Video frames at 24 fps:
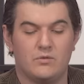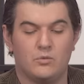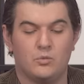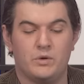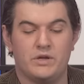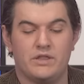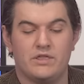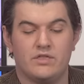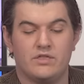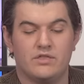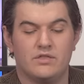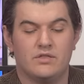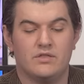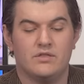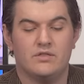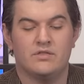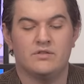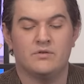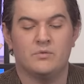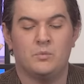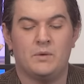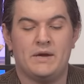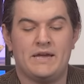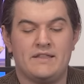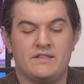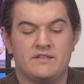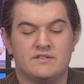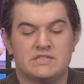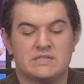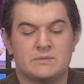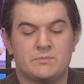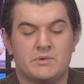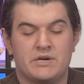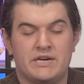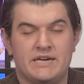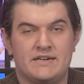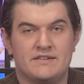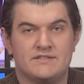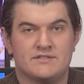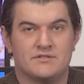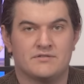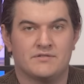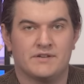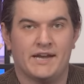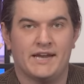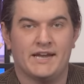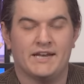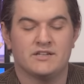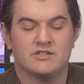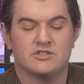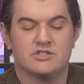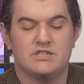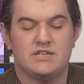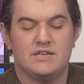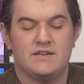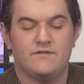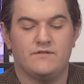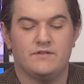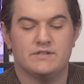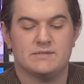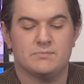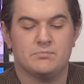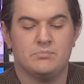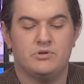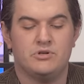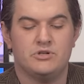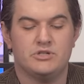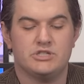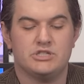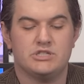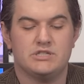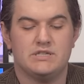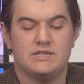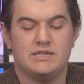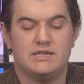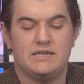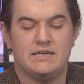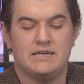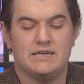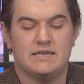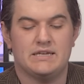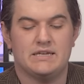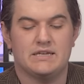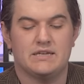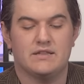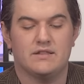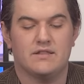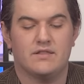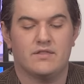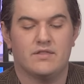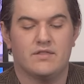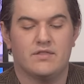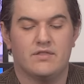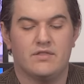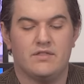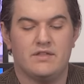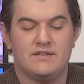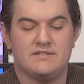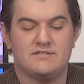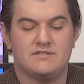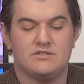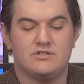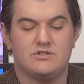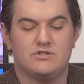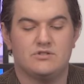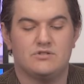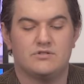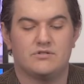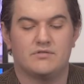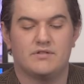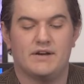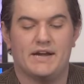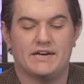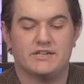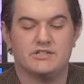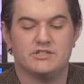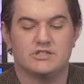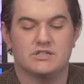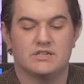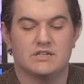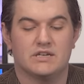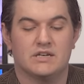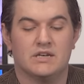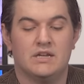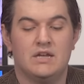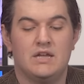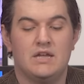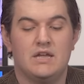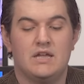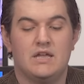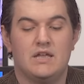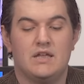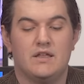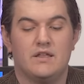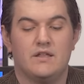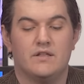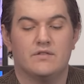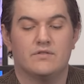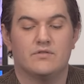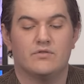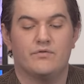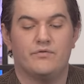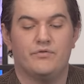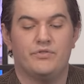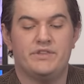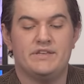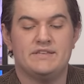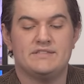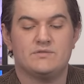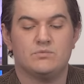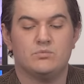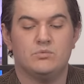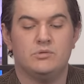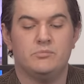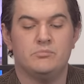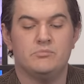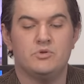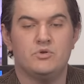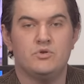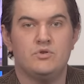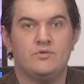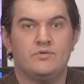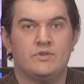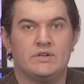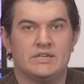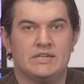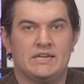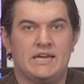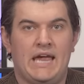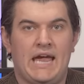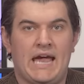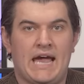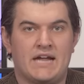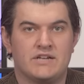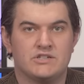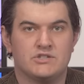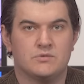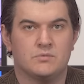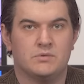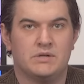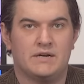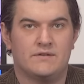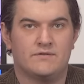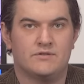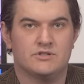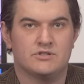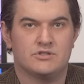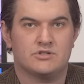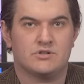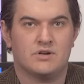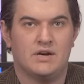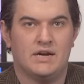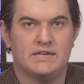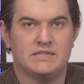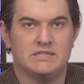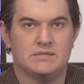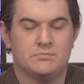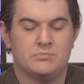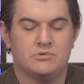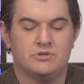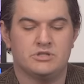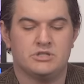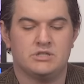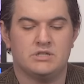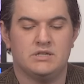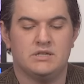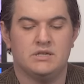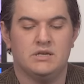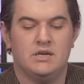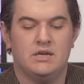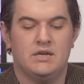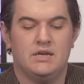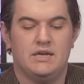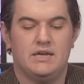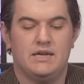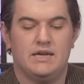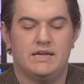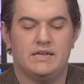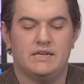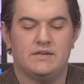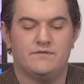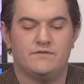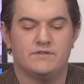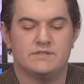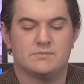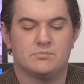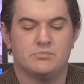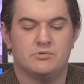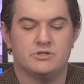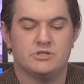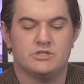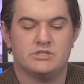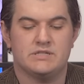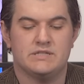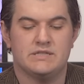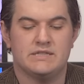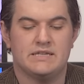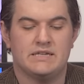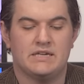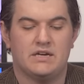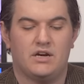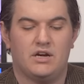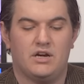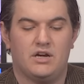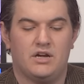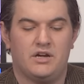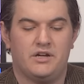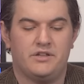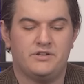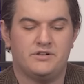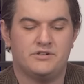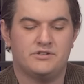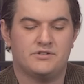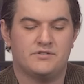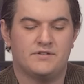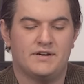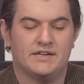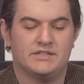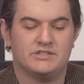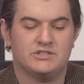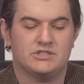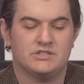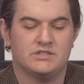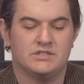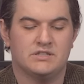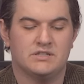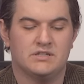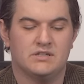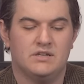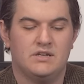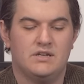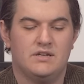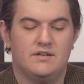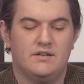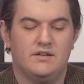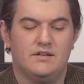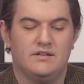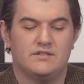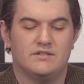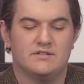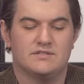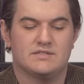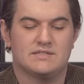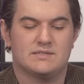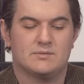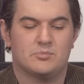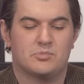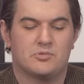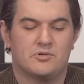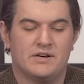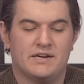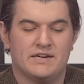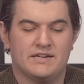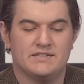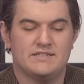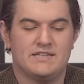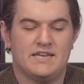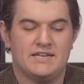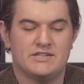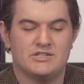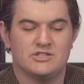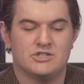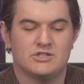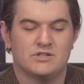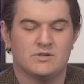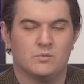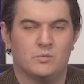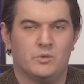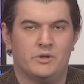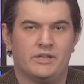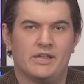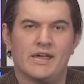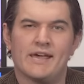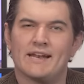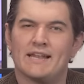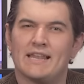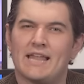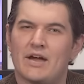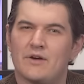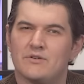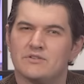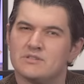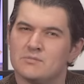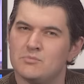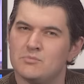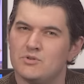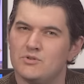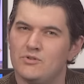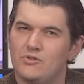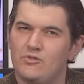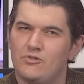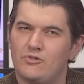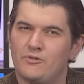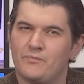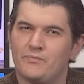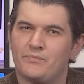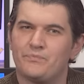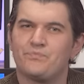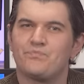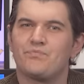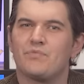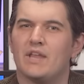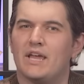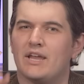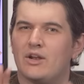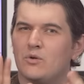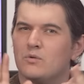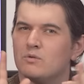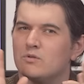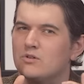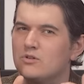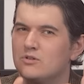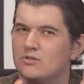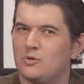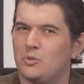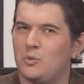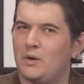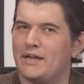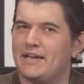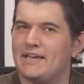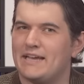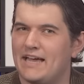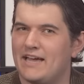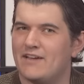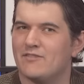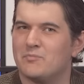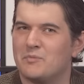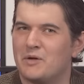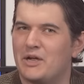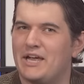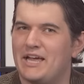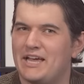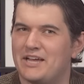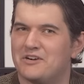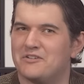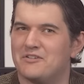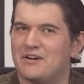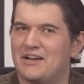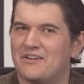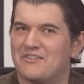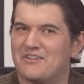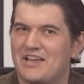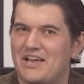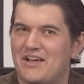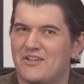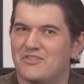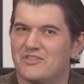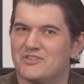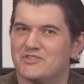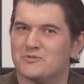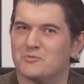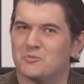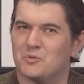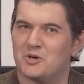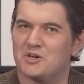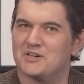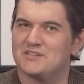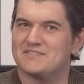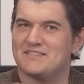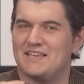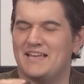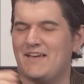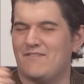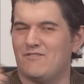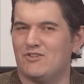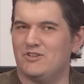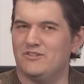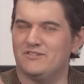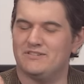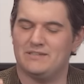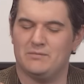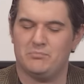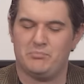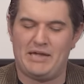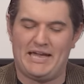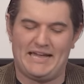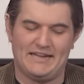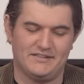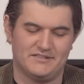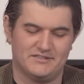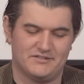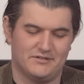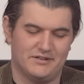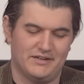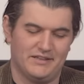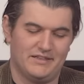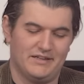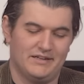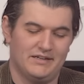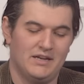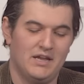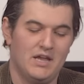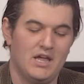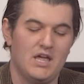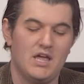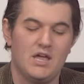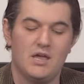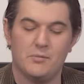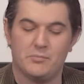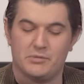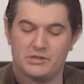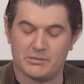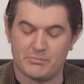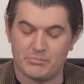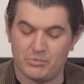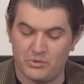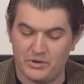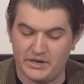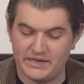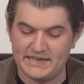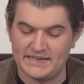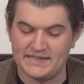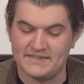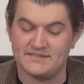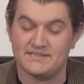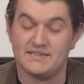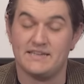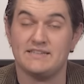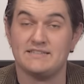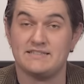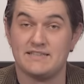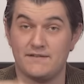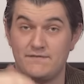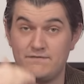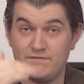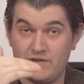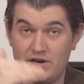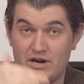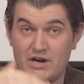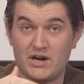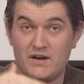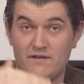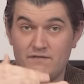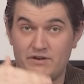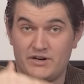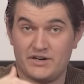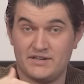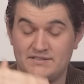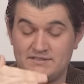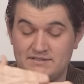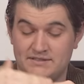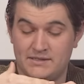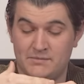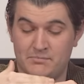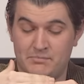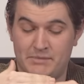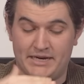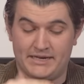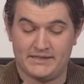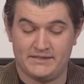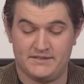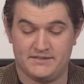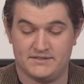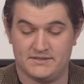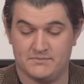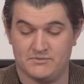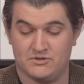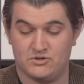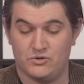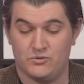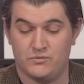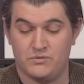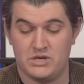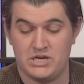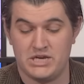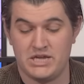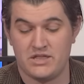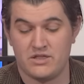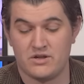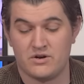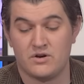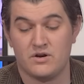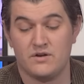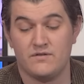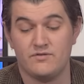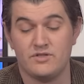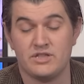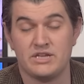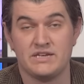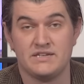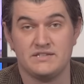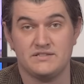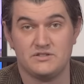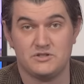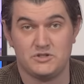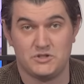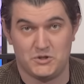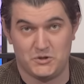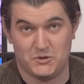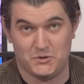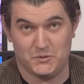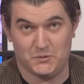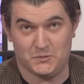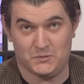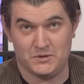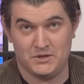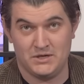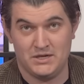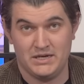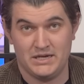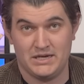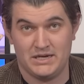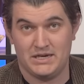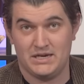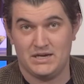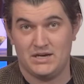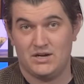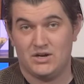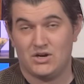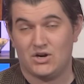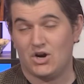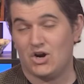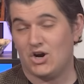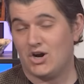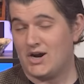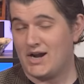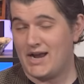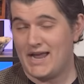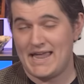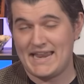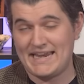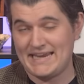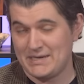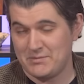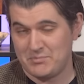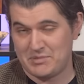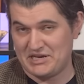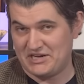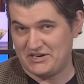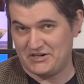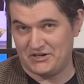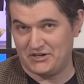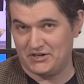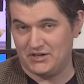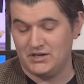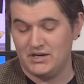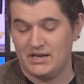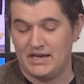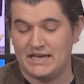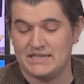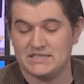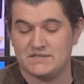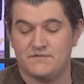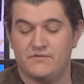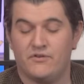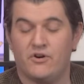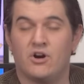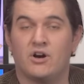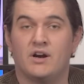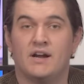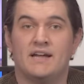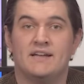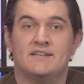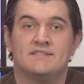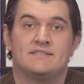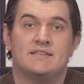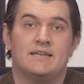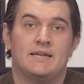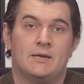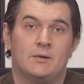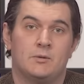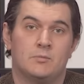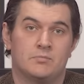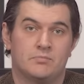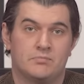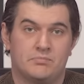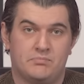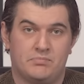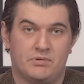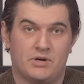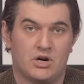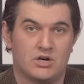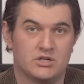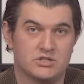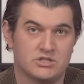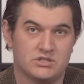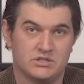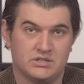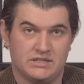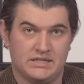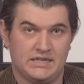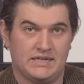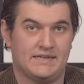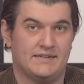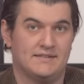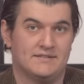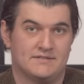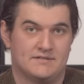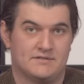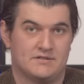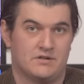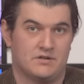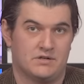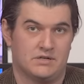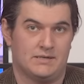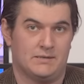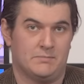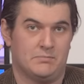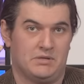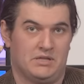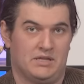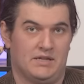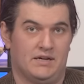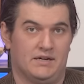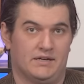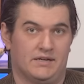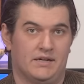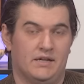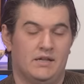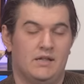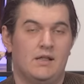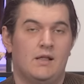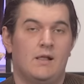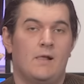with the way the spring is arranged, if it's pushed in this direction, this will move and catch whatever's trying to push it. and if it's pushed in the other direction, the spring tension will not allow move. I don't quite have my head around how this works. I haven't looked at patents or anything. But the point is, it's a very, very slim mechanism. So neither of these two are any better as far as a partially inserted plug.